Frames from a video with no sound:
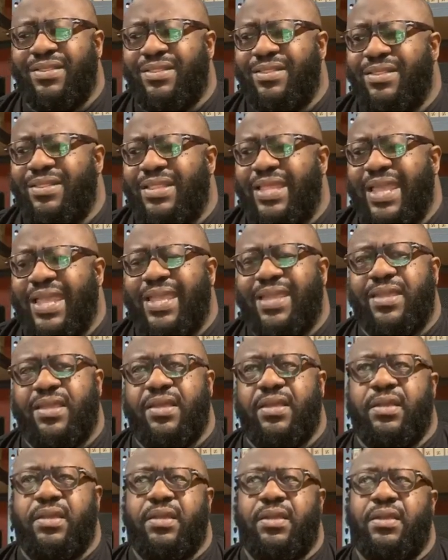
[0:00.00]
Like
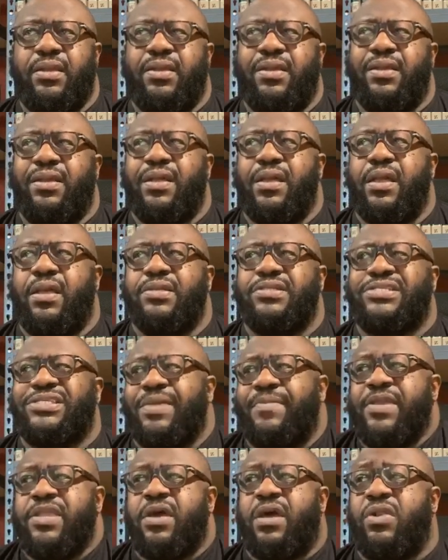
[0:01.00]

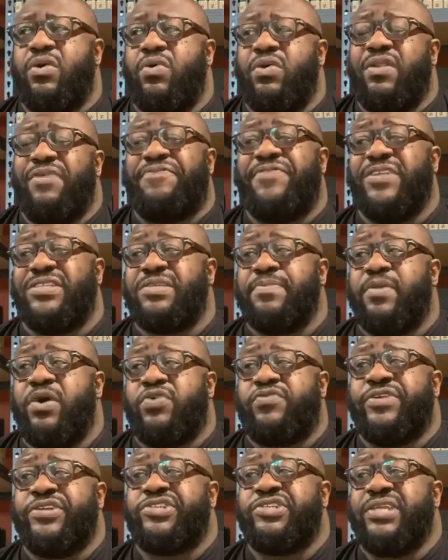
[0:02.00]
some of y'all are on the fence about
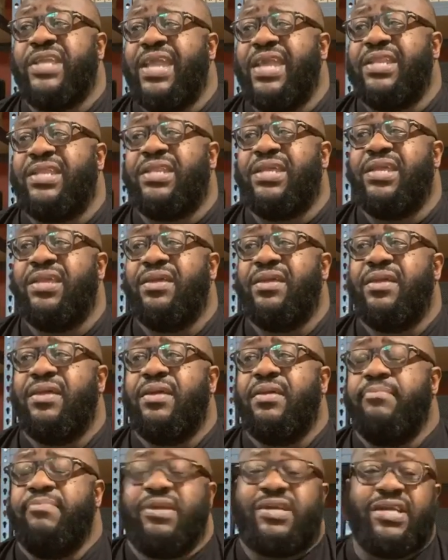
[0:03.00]
Christianity
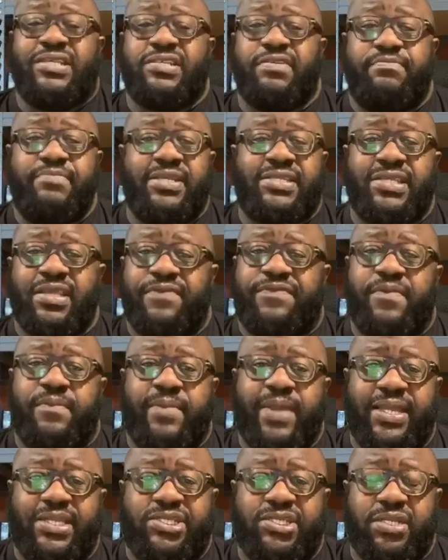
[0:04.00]
because of
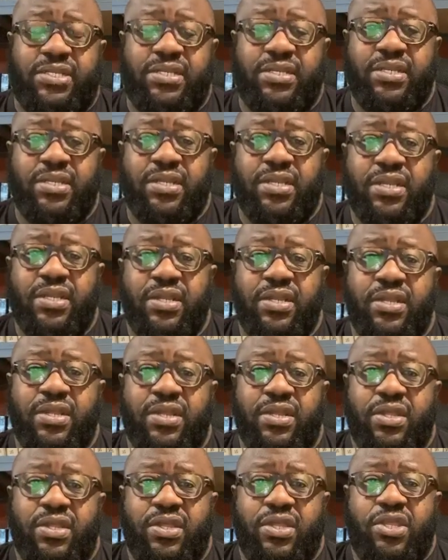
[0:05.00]
misinformation.
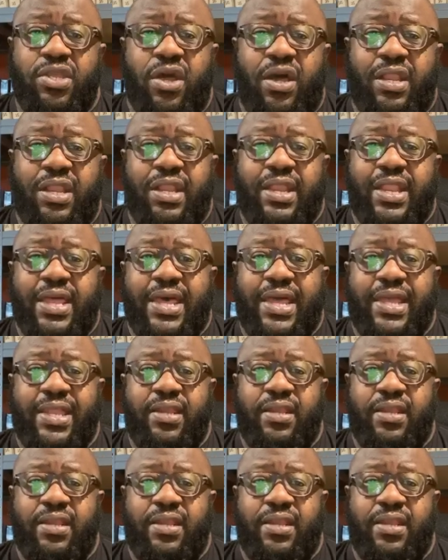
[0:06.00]
Y'all are not,